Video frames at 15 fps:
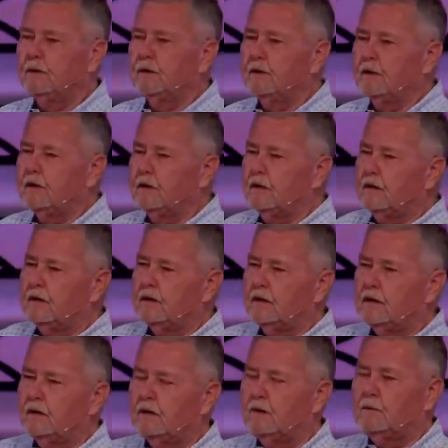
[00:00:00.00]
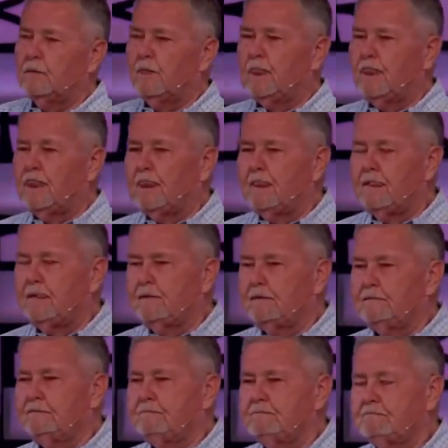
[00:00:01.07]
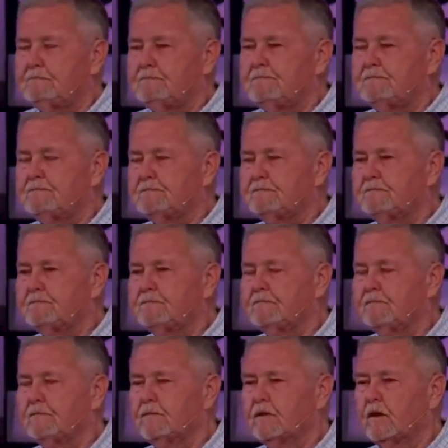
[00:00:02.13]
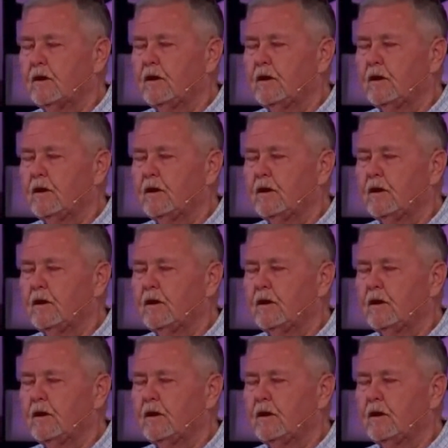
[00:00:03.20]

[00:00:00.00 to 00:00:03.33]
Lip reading: [no speech]